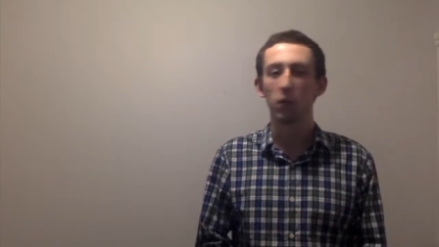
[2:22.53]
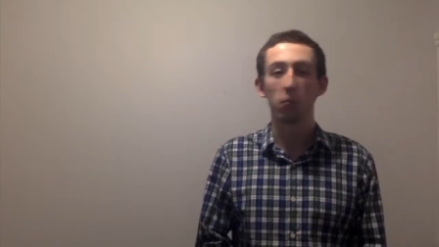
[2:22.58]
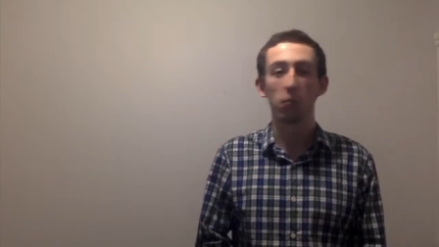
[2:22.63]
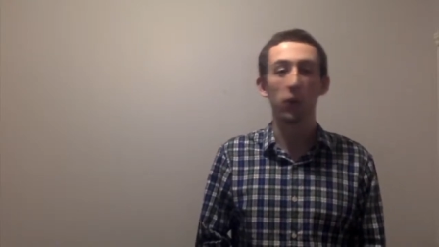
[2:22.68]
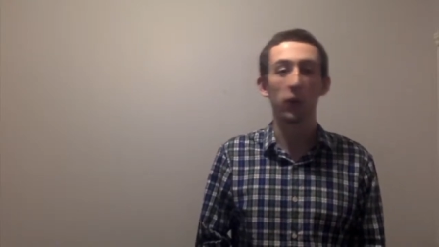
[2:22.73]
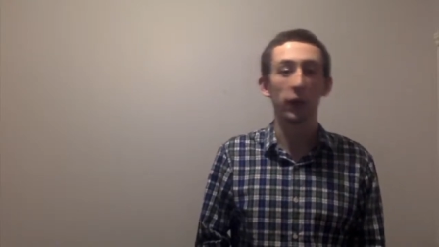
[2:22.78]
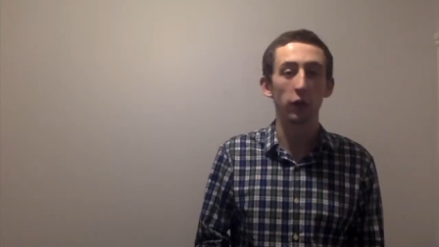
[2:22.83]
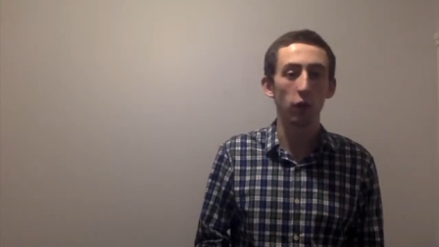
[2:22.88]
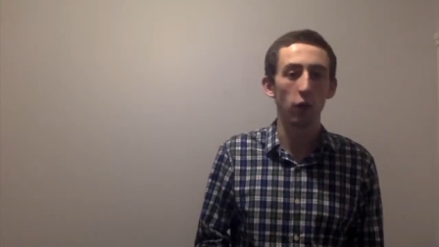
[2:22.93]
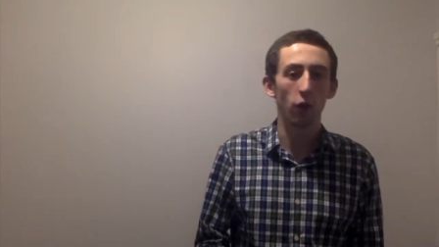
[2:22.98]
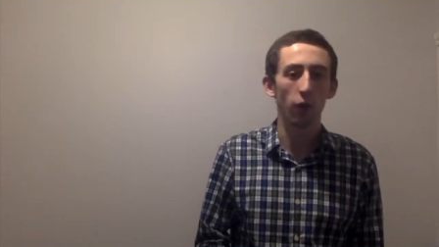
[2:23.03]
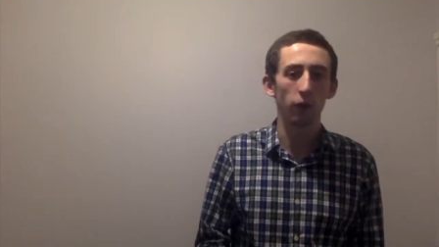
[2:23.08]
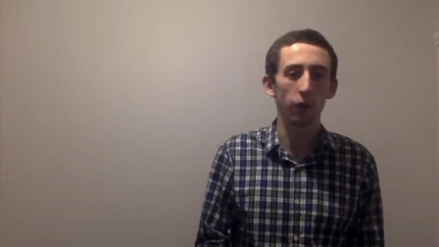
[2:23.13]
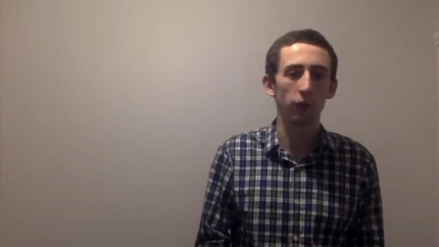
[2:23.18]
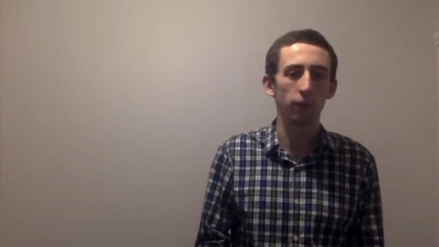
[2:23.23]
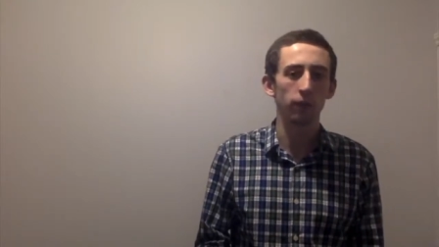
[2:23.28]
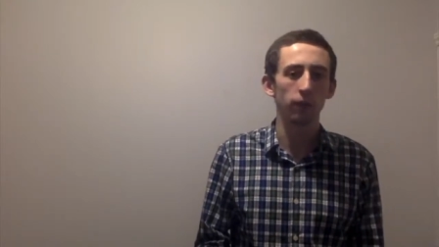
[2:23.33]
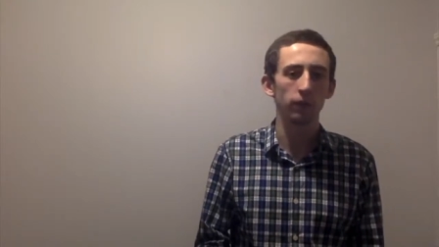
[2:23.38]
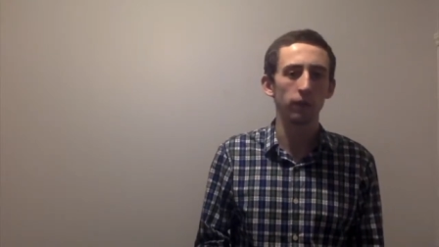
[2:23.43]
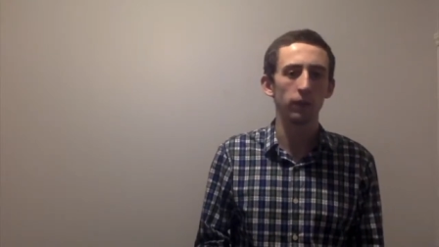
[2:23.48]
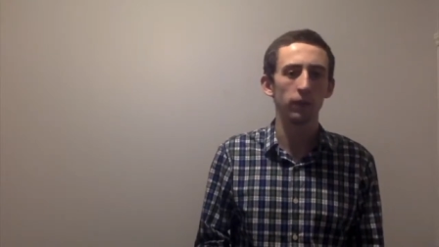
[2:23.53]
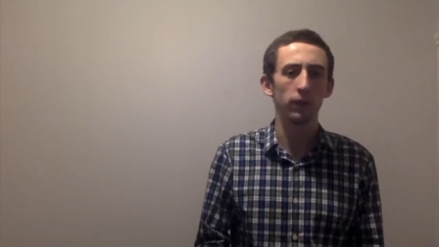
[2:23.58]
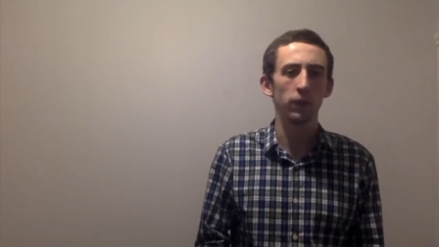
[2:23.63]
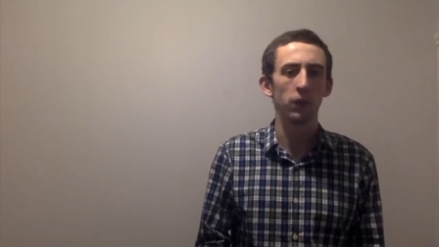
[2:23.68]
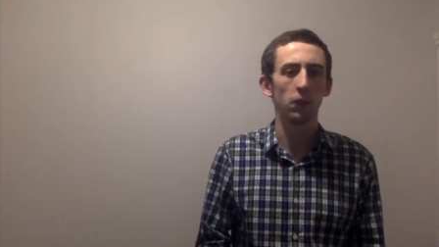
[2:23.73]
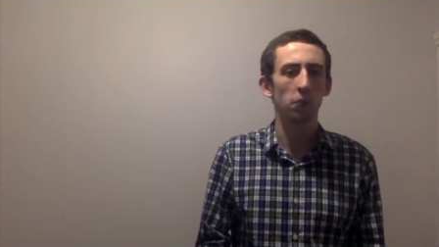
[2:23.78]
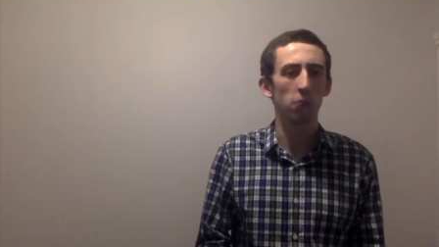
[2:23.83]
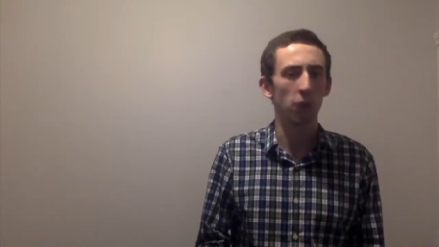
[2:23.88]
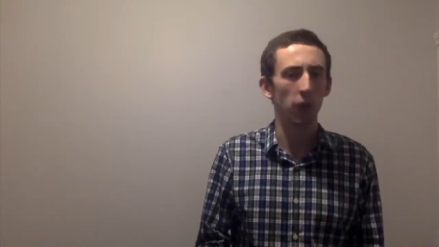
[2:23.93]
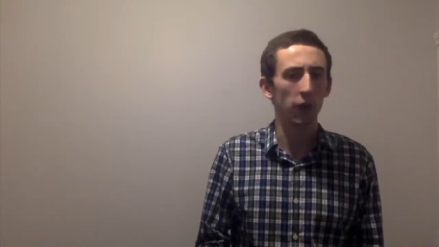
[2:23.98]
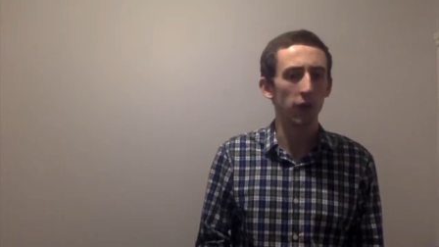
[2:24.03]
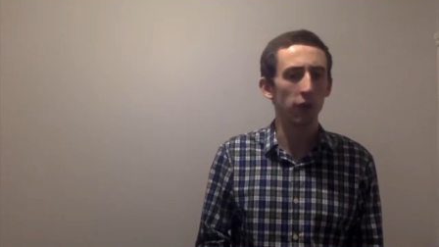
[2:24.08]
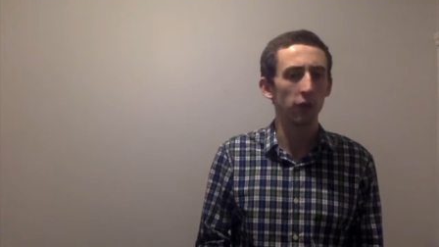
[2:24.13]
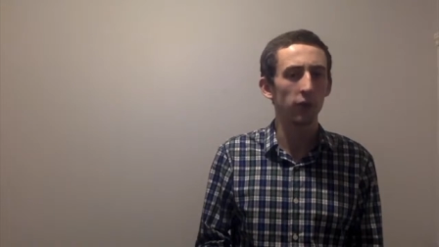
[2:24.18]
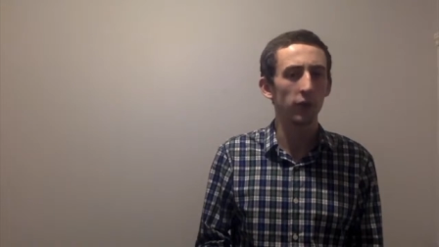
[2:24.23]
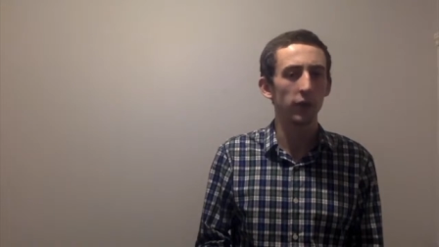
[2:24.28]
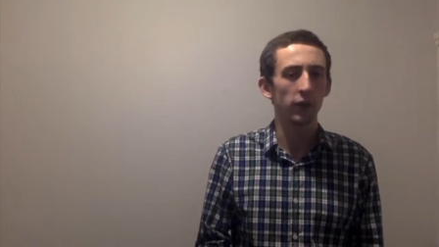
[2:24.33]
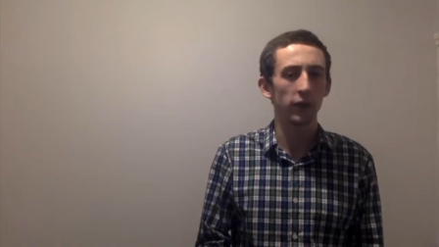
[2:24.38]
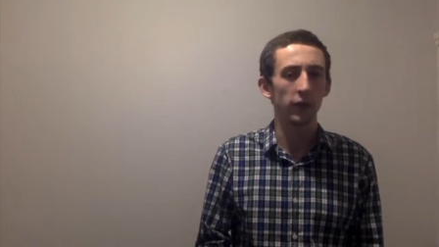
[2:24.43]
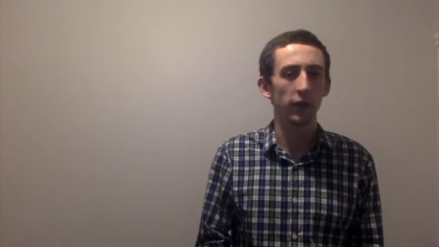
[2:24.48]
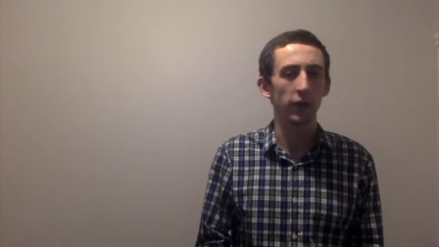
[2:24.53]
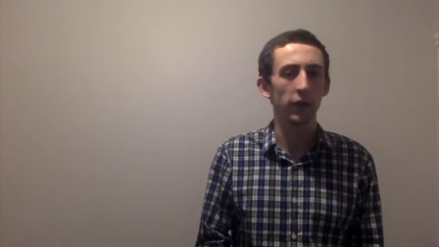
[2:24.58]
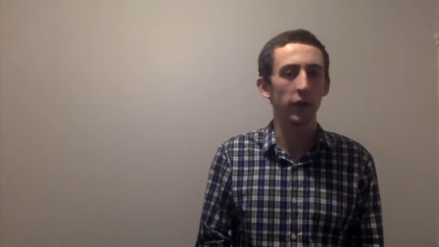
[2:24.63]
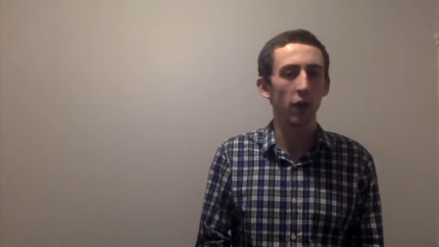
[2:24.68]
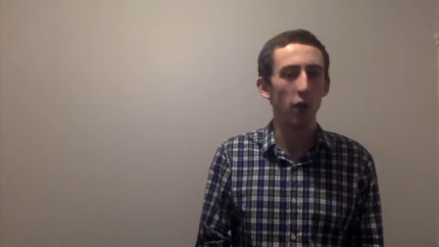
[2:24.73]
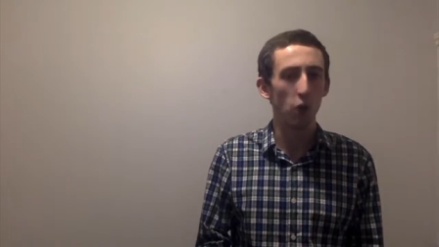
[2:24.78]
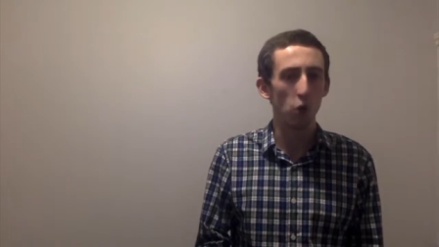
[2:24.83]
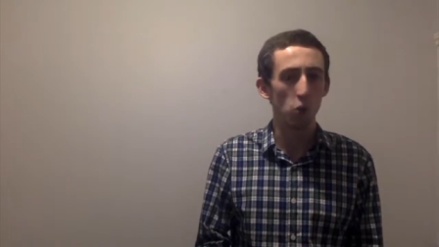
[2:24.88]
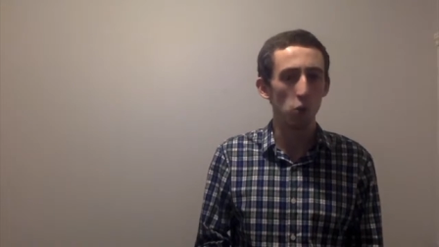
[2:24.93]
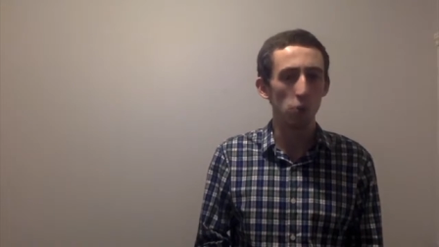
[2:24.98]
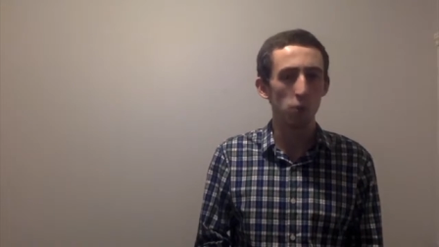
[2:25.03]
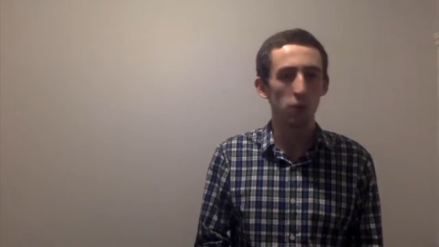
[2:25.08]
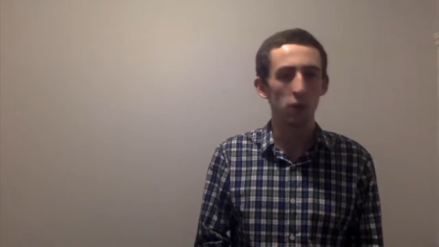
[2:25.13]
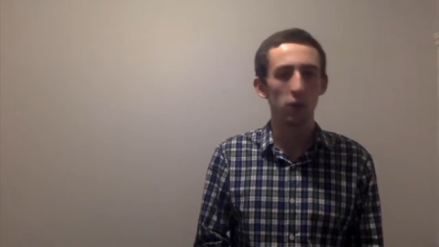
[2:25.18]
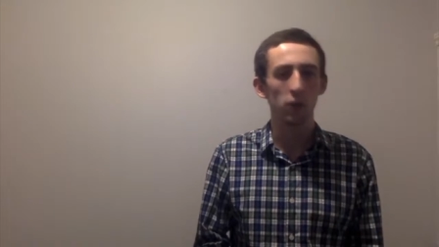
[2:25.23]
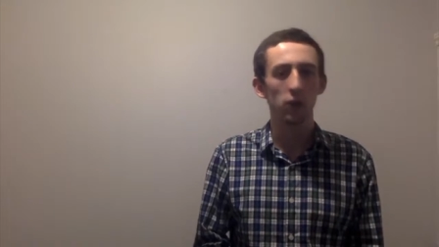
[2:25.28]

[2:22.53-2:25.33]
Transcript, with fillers: by God, but in hope.